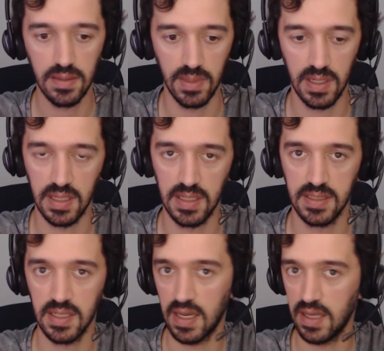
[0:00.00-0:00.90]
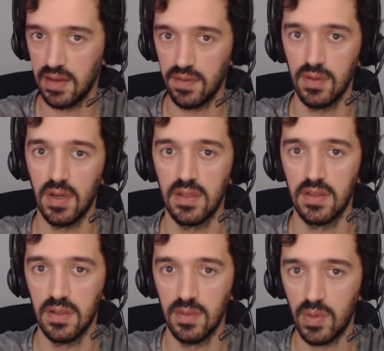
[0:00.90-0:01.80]
because I have not
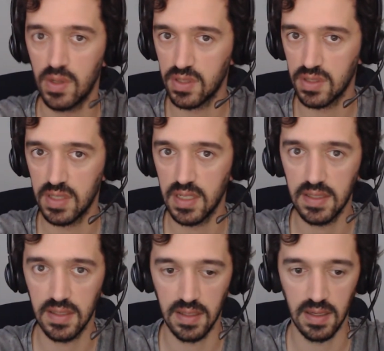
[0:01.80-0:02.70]
purchased it, and